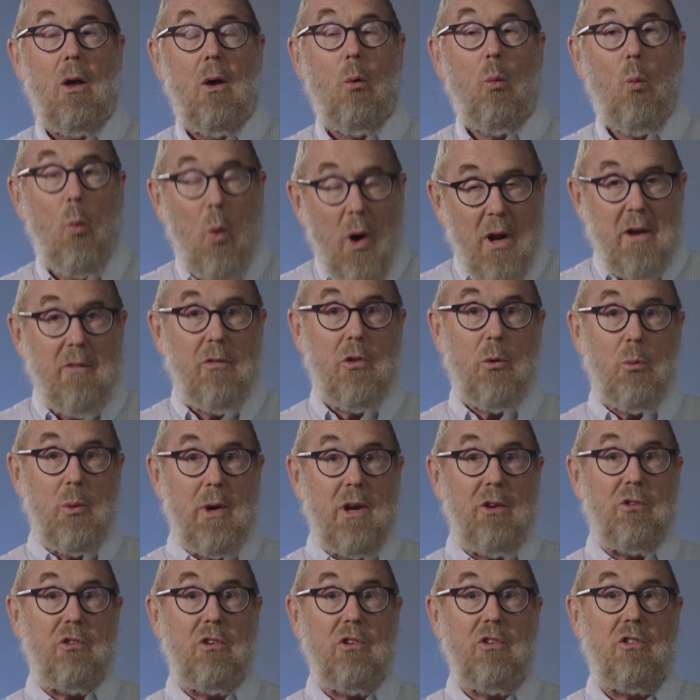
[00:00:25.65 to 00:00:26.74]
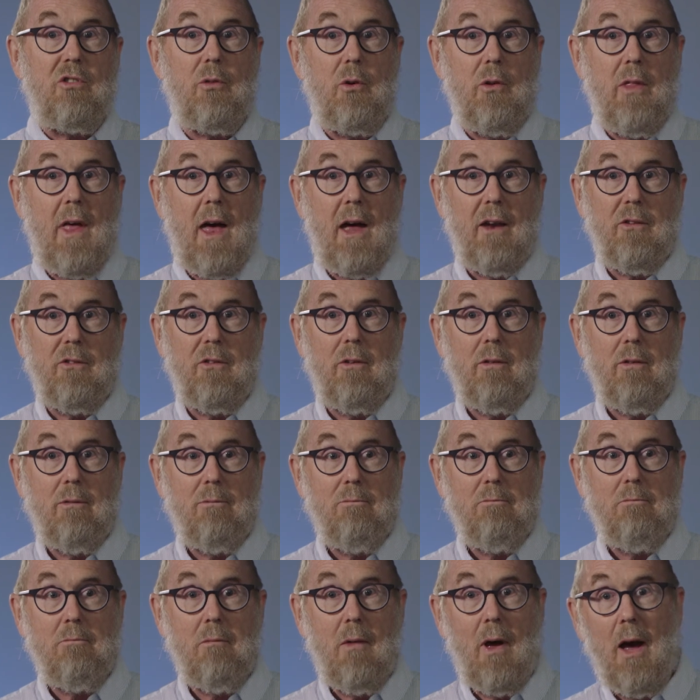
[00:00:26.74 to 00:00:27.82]
One of the reasons for that
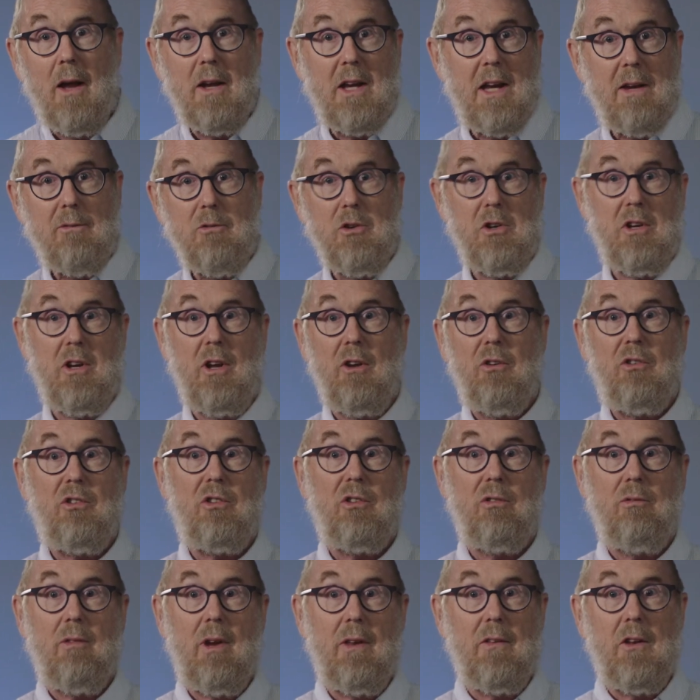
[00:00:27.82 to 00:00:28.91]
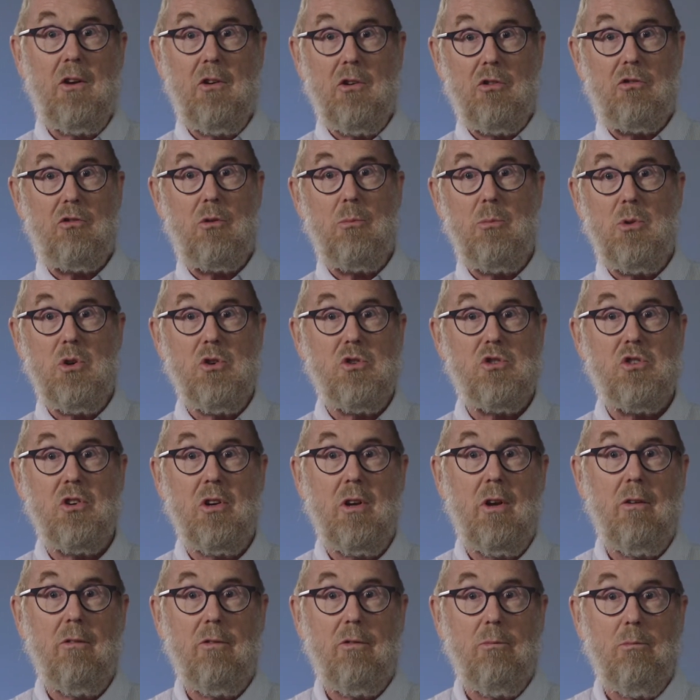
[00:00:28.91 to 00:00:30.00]
unevenness in the distribution
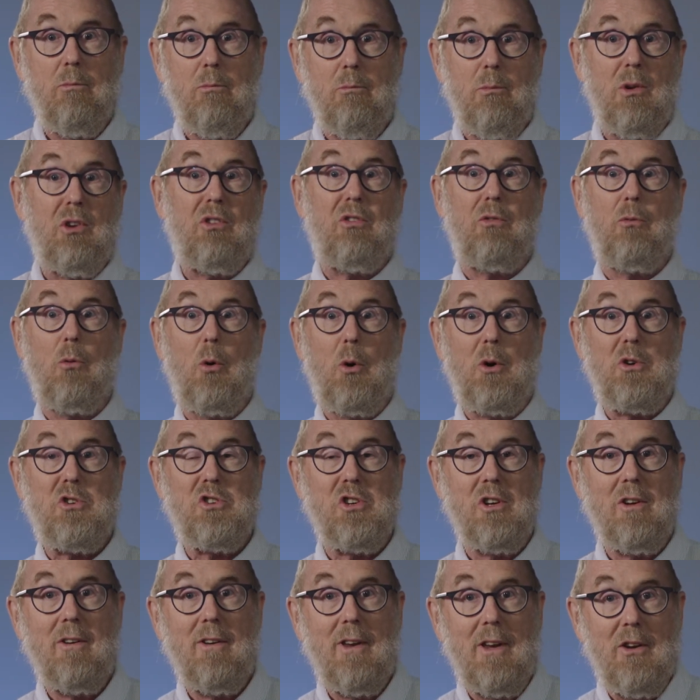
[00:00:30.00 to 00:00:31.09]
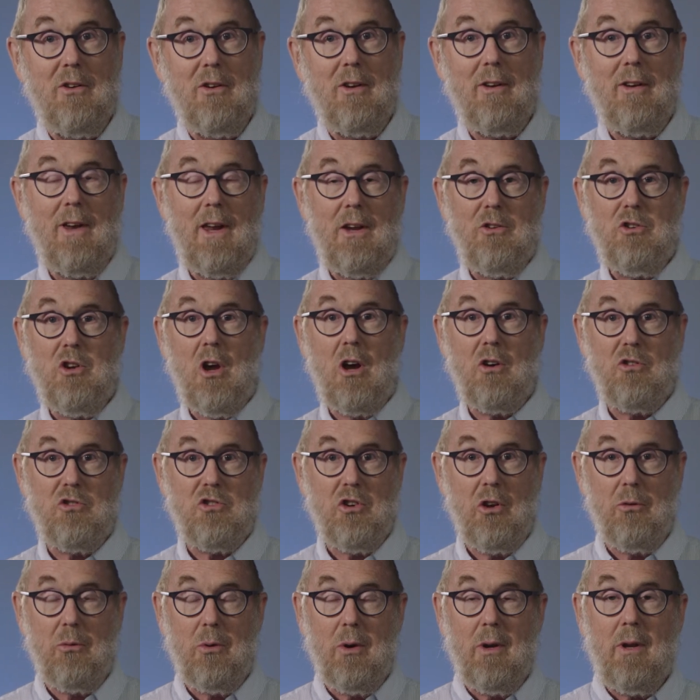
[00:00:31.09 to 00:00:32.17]
of misfortune in young
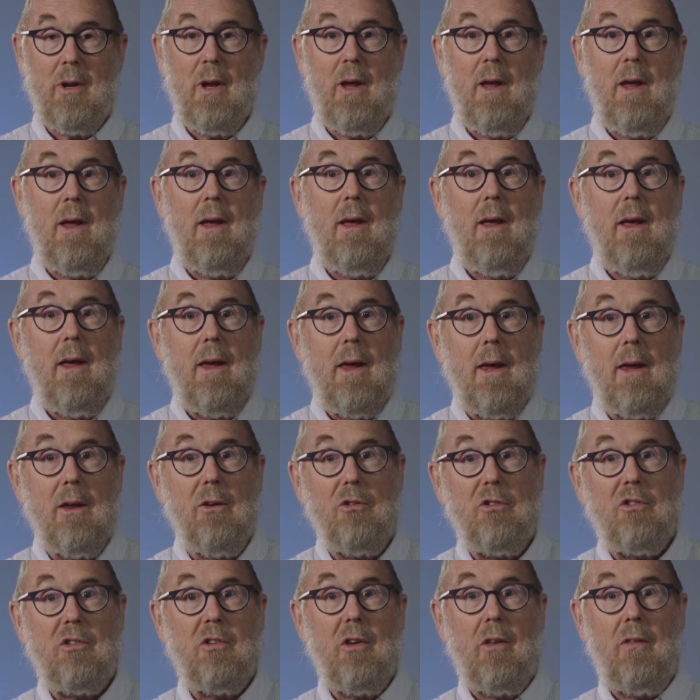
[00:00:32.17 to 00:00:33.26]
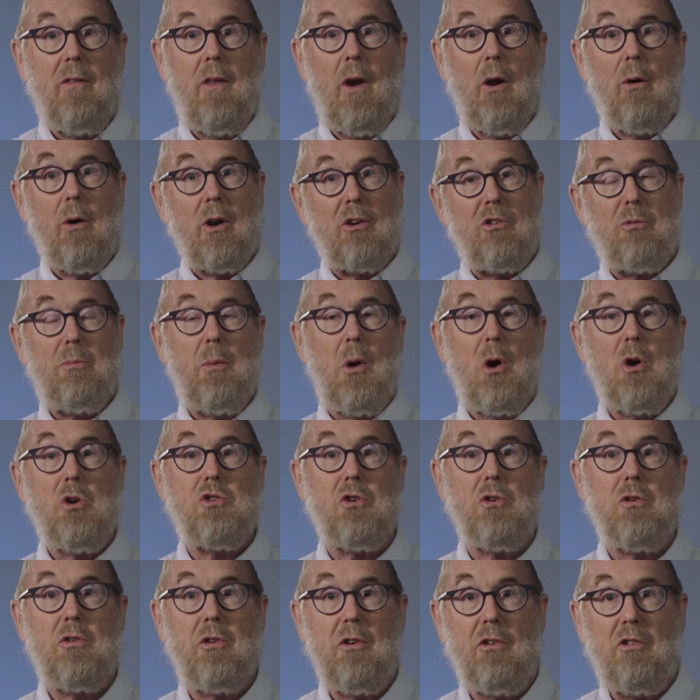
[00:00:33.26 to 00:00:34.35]
children is their
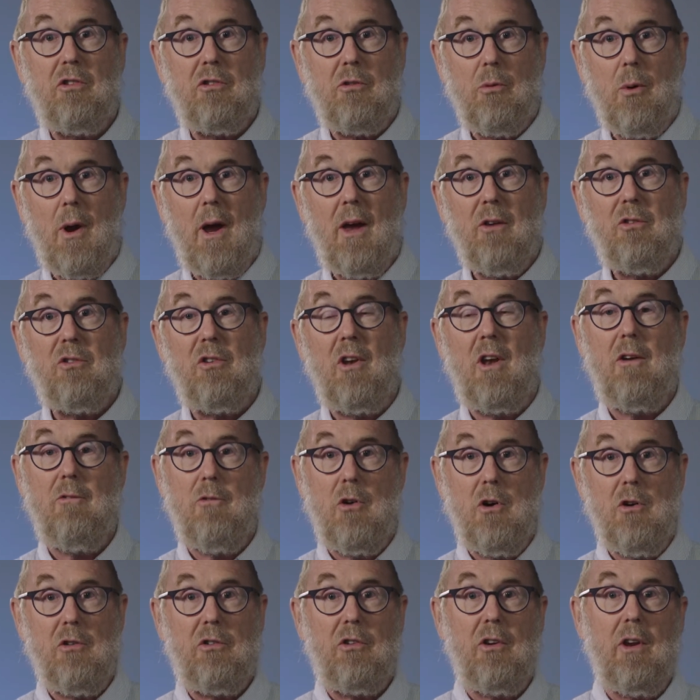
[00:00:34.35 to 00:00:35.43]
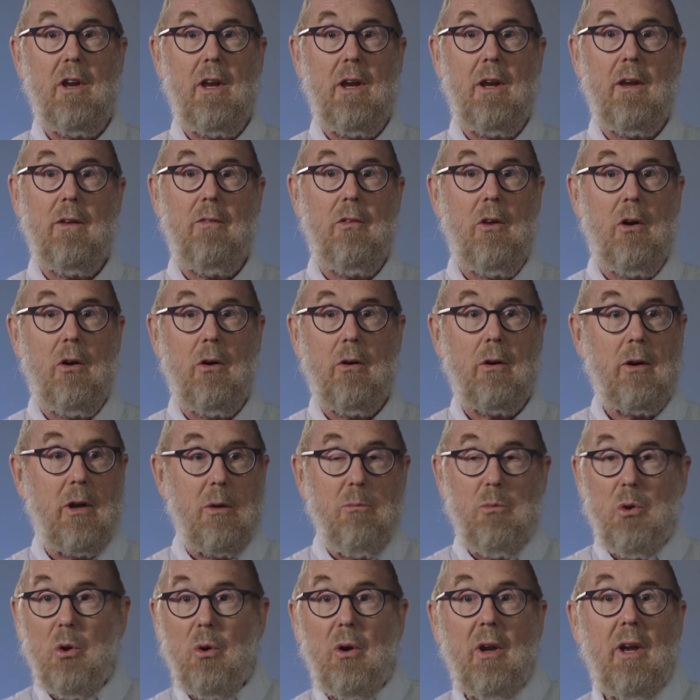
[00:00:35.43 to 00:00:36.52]
exposure to stress and adversity in their
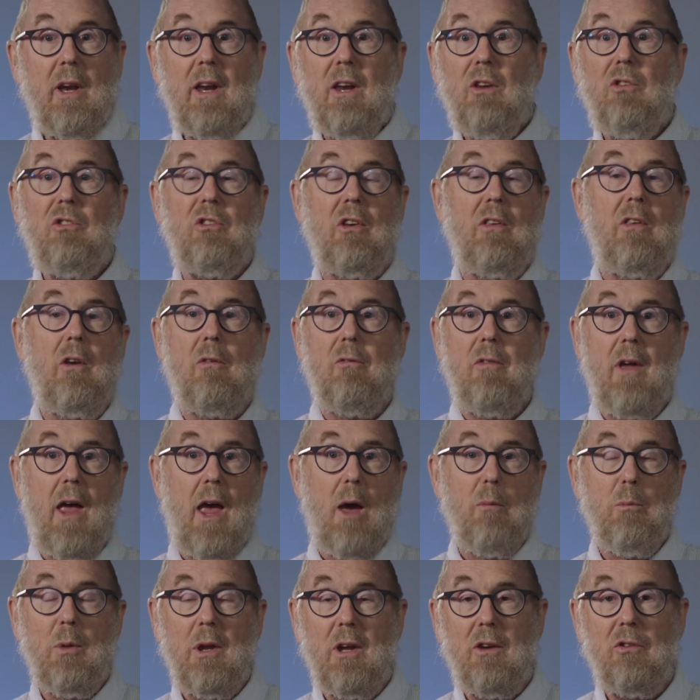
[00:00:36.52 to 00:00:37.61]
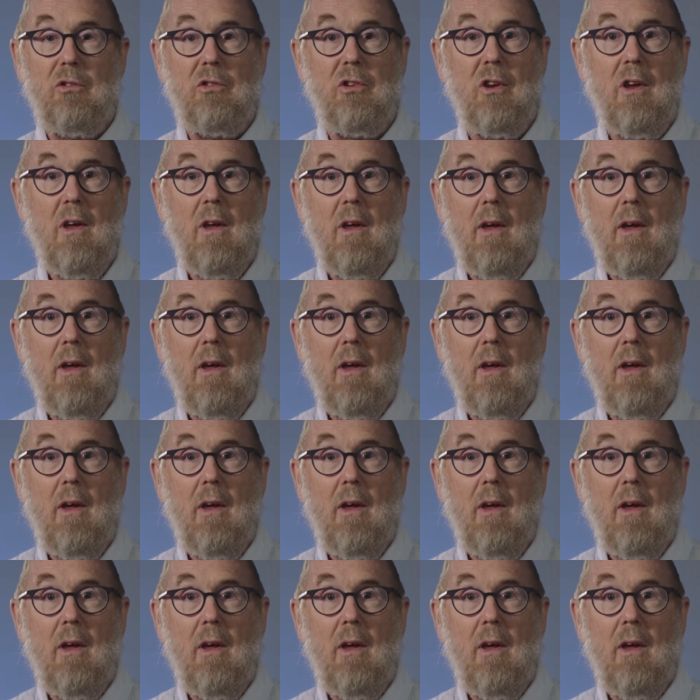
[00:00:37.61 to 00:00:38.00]
communities, in their families,